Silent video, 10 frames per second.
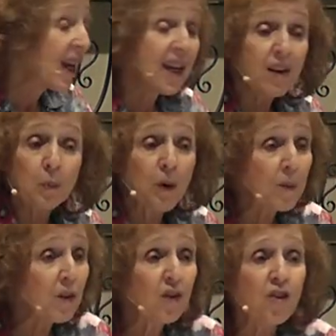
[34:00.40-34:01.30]
He's
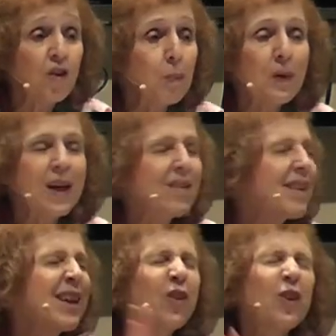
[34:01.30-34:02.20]
promised you a place
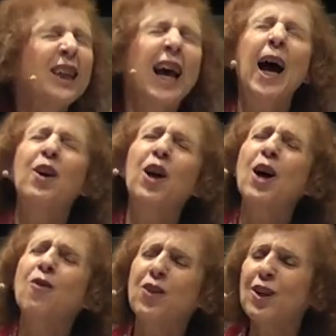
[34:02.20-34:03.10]
literally out
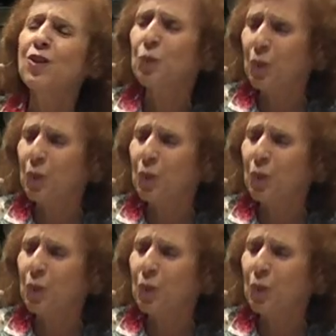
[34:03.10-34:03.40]
of this